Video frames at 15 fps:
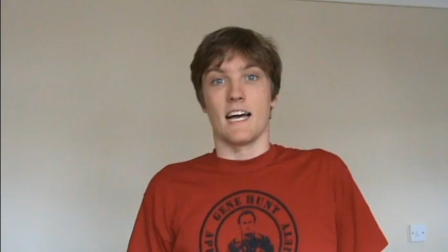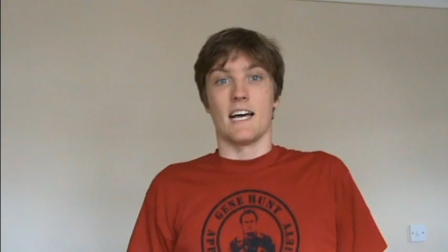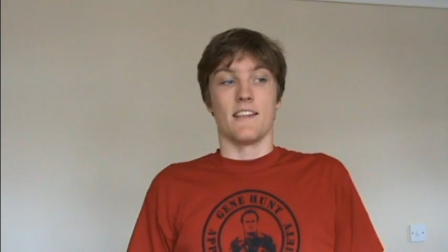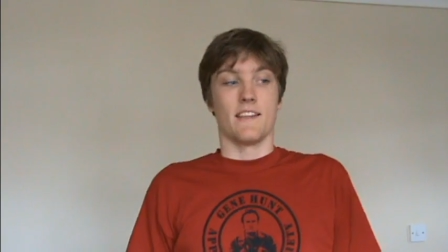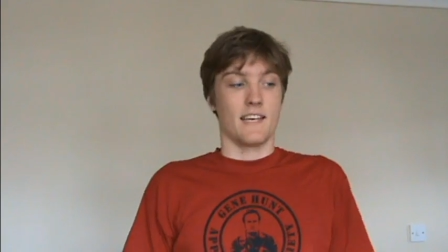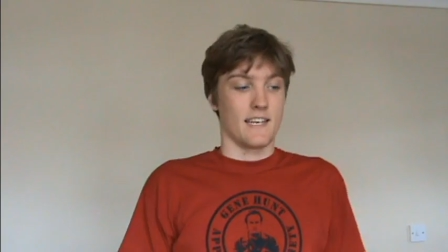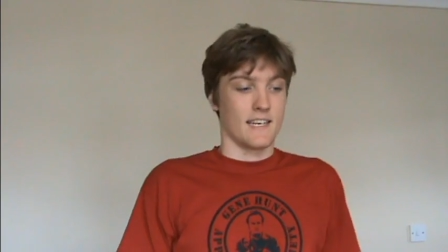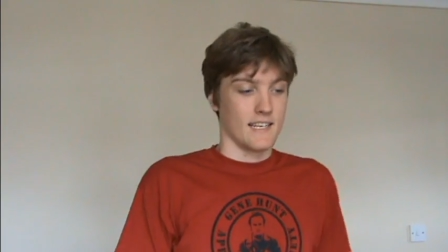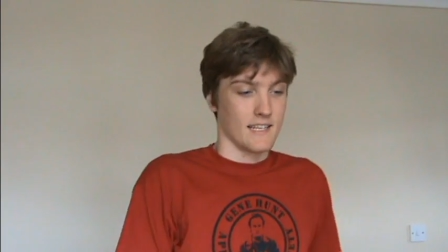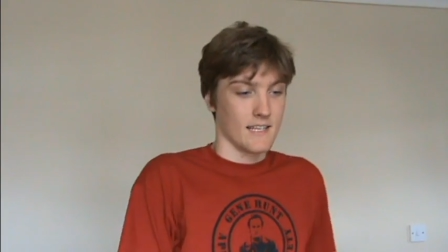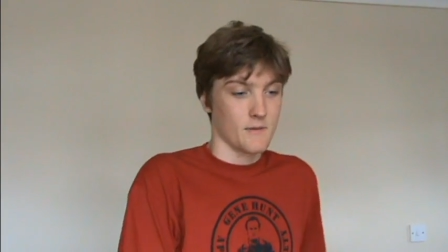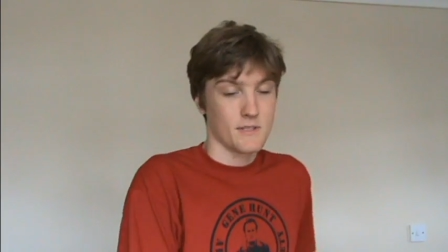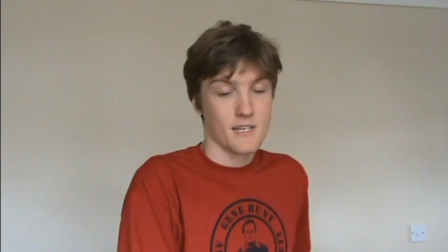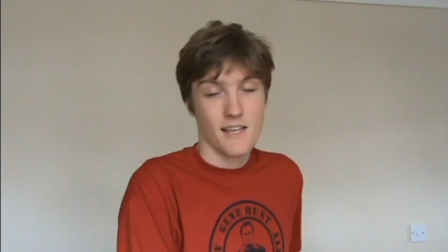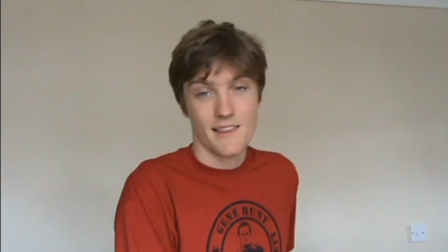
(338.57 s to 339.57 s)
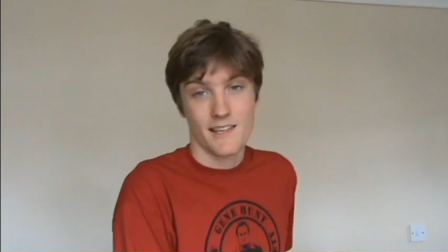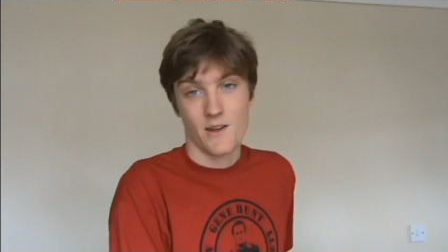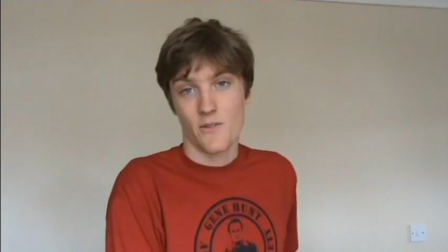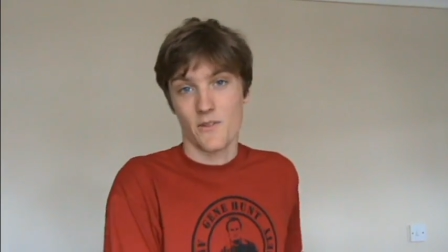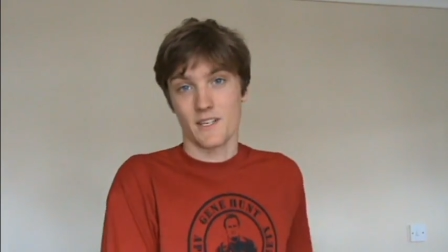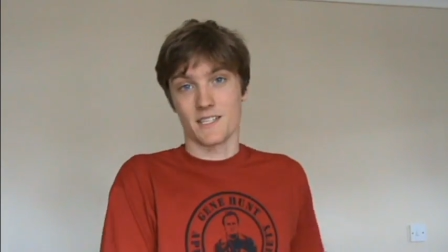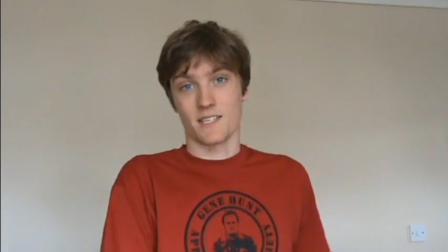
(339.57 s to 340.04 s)
And then there was nothing
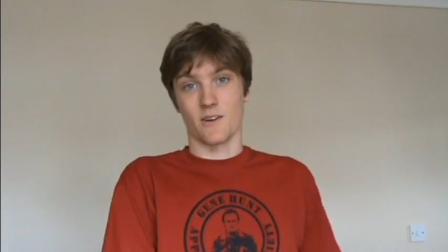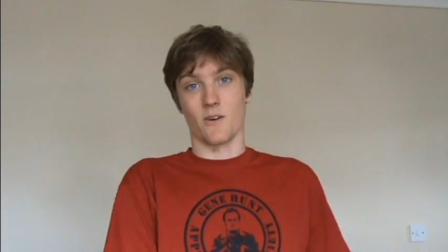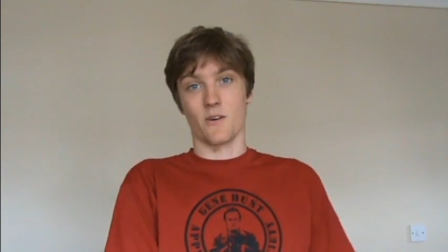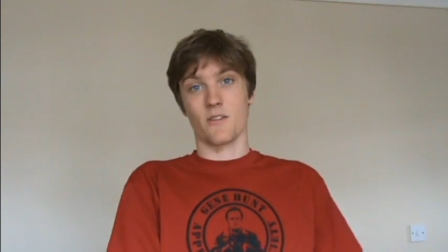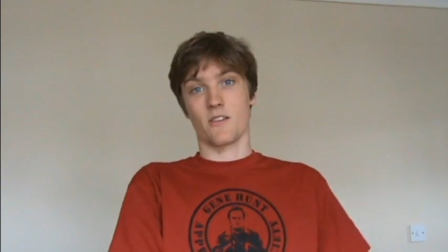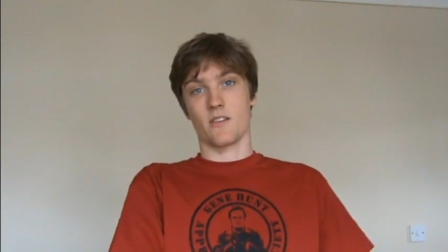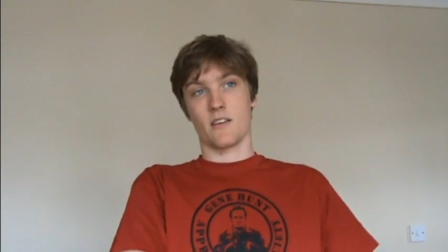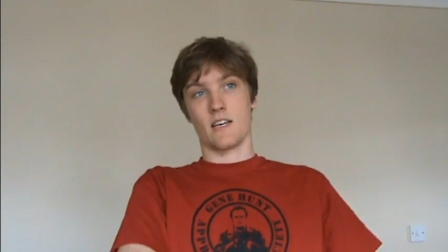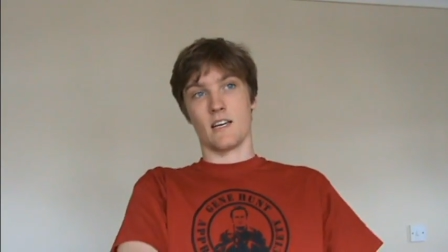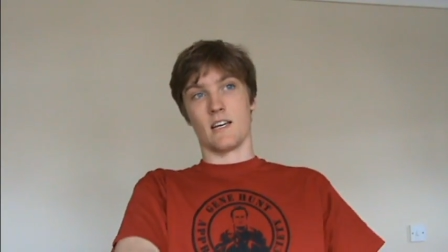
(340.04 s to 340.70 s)
on this cloth